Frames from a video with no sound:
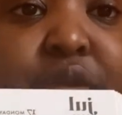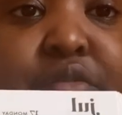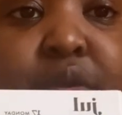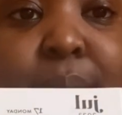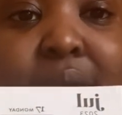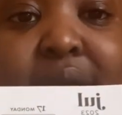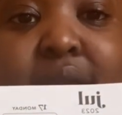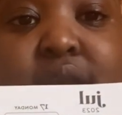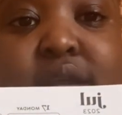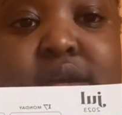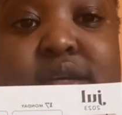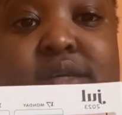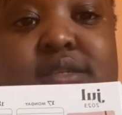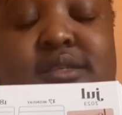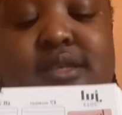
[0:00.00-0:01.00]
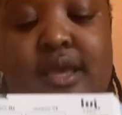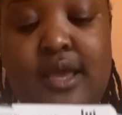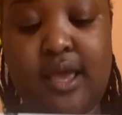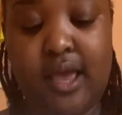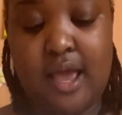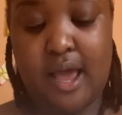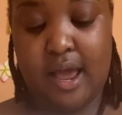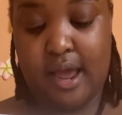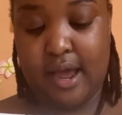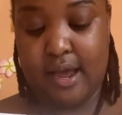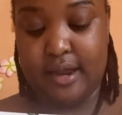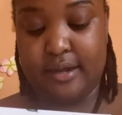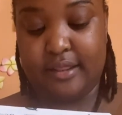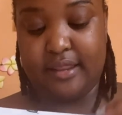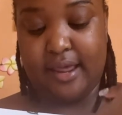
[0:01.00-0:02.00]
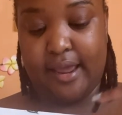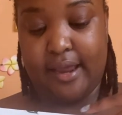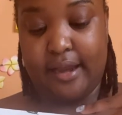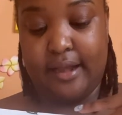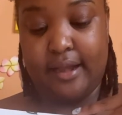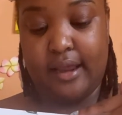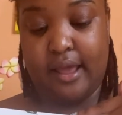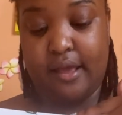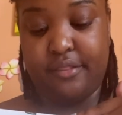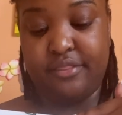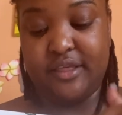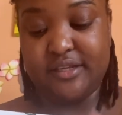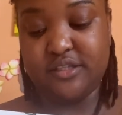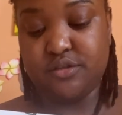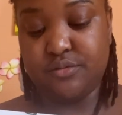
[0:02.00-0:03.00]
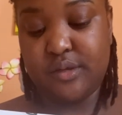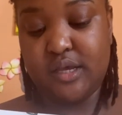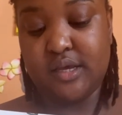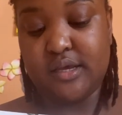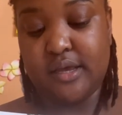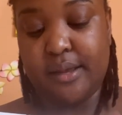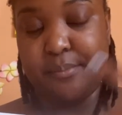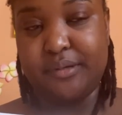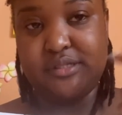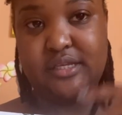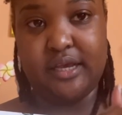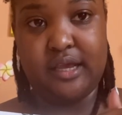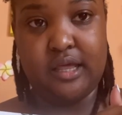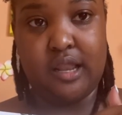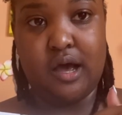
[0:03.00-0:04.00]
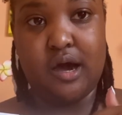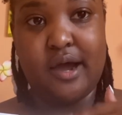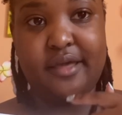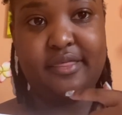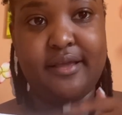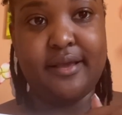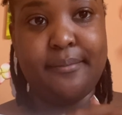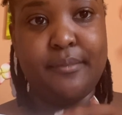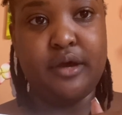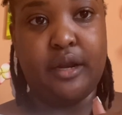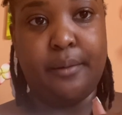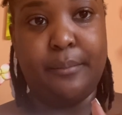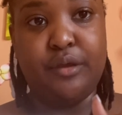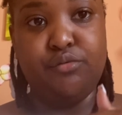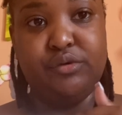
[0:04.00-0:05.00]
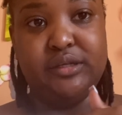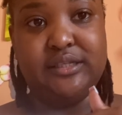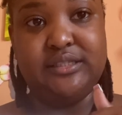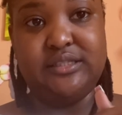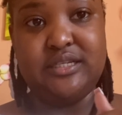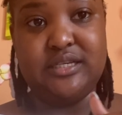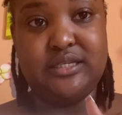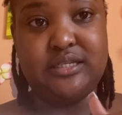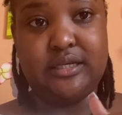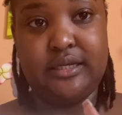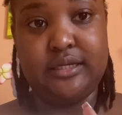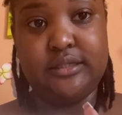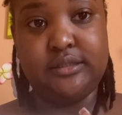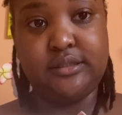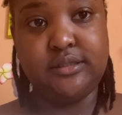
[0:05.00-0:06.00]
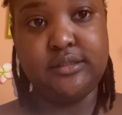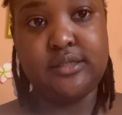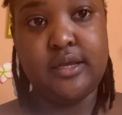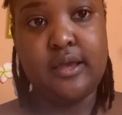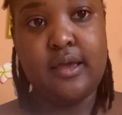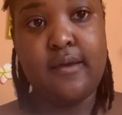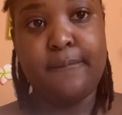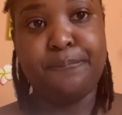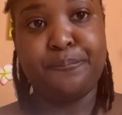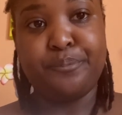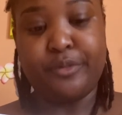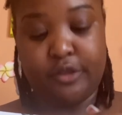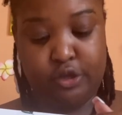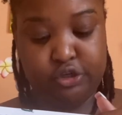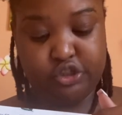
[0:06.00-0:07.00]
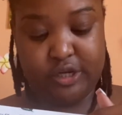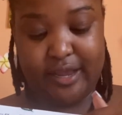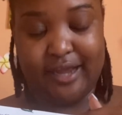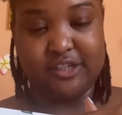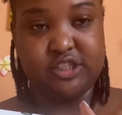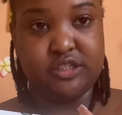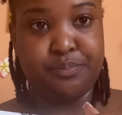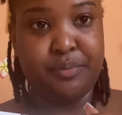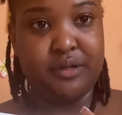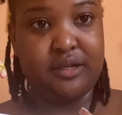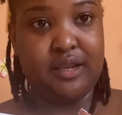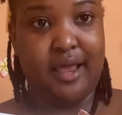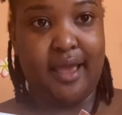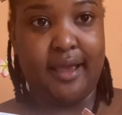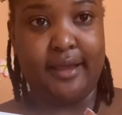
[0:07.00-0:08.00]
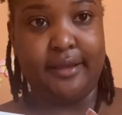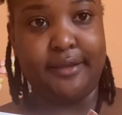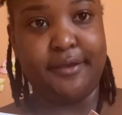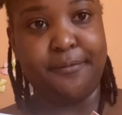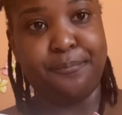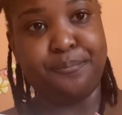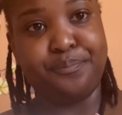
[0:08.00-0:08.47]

reminders. And then this week in particular, I think I'm gonna be really detailed. Usually I just put like